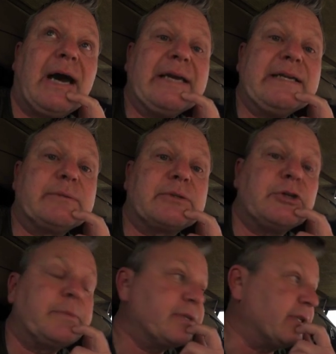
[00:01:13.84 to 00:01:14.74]
I did
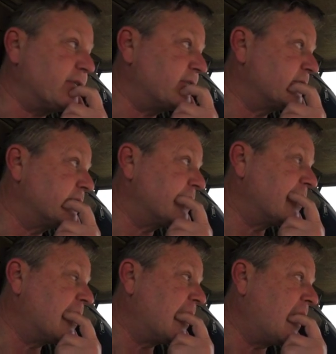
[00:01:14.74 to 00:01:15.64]
good business
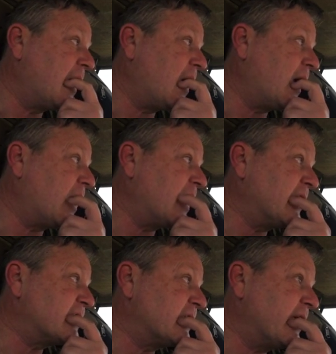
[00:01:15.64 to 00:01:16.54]

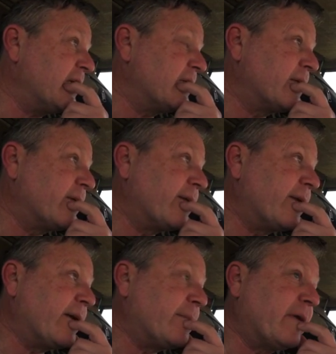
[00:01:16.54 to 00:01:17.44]
yesterday,
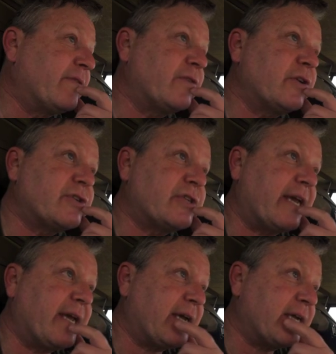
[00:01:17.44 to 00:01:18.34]
my first
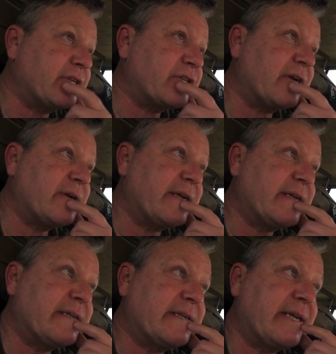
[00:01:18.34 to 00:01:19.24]
day at a show
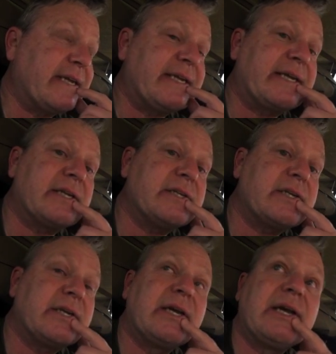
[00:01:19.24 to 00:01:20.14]
in
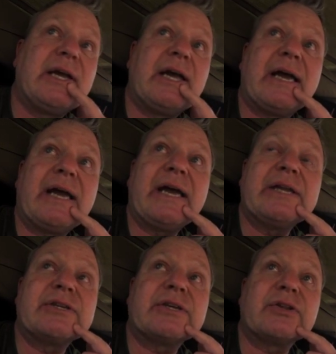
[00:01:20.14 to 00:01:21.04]
England,
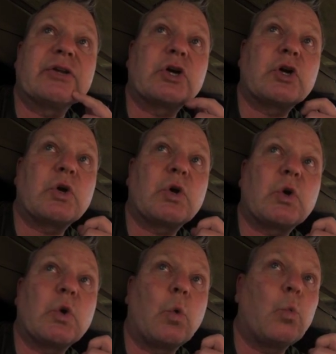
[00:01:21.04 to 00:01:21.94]
and
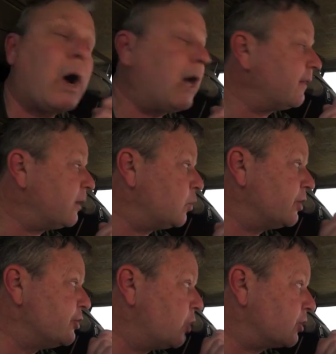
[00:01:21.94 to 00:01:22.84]
while there
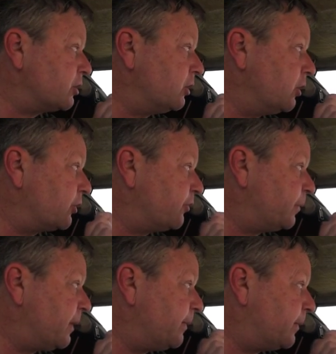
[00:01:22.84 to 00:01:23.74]
were not a lot
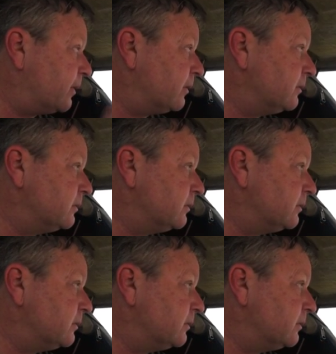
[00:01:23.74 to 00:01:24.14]
of people,